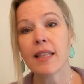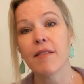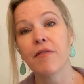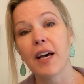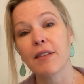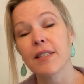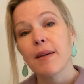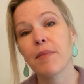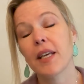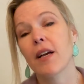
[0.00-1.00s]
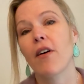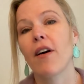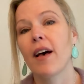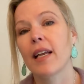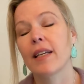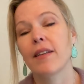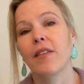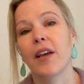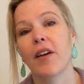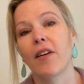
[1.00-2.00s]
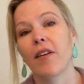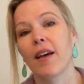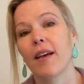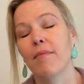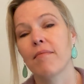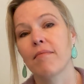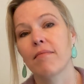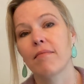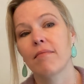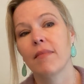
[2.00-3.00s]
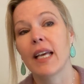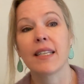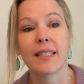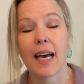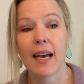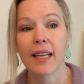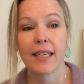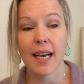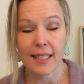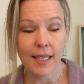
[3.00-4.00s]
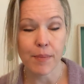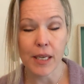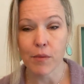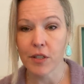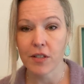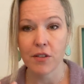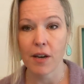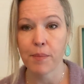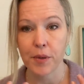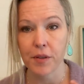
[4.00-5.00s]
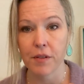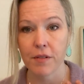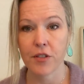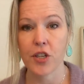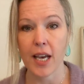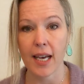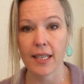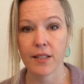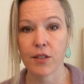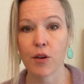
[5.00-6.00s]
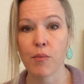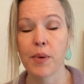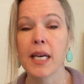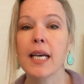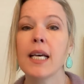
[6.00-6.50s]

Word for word: they've found something on their um, endoscopy, which is their upper GI scope,